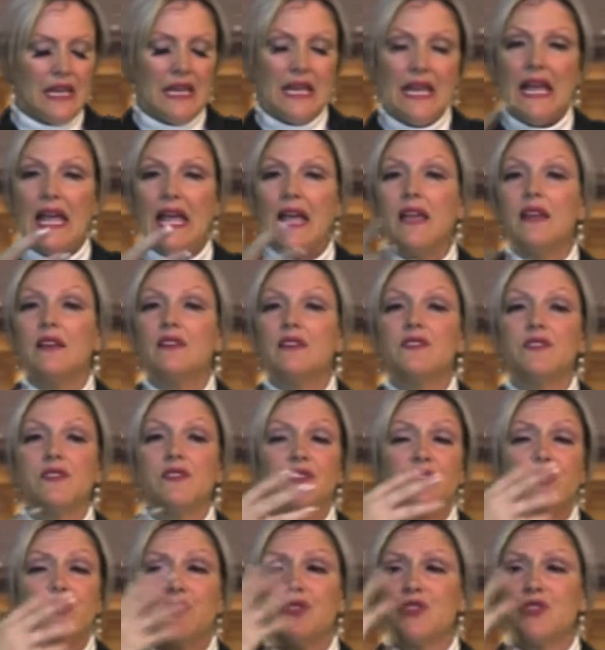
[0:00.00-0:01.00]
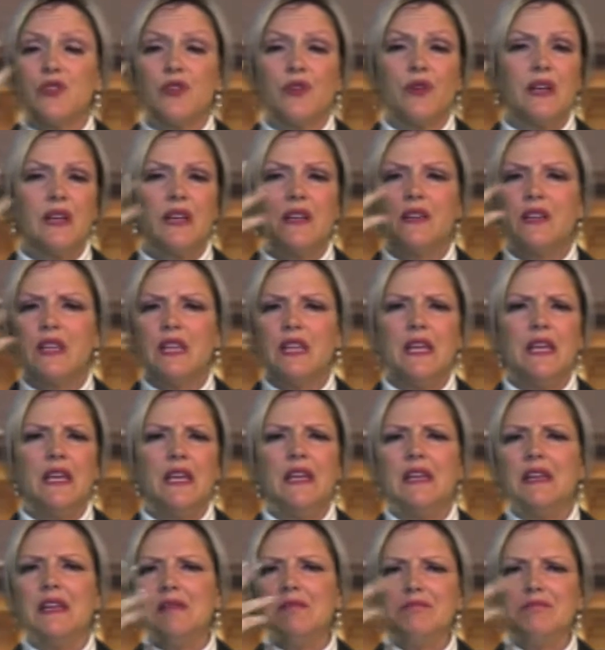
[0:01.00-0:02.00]
And during the
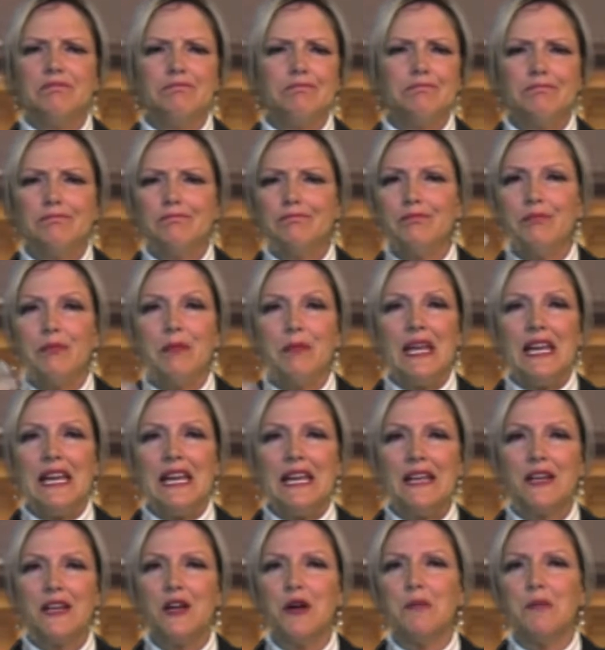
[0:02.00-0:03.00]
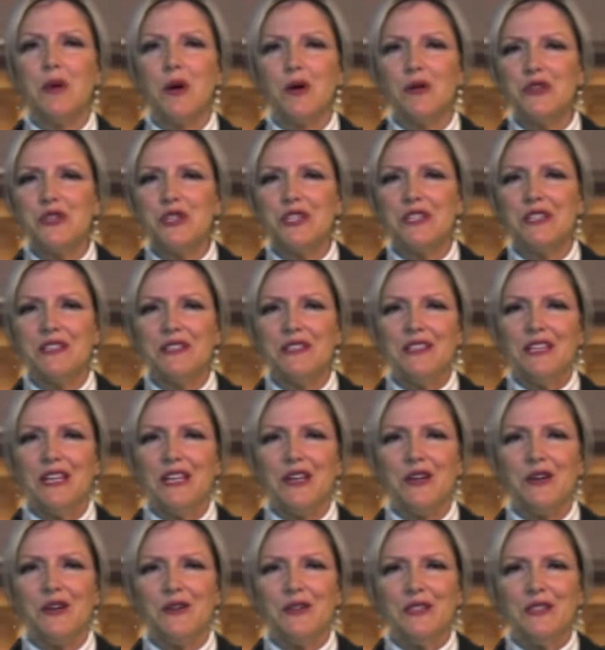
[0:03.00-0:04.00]
meeting, commotion, you know,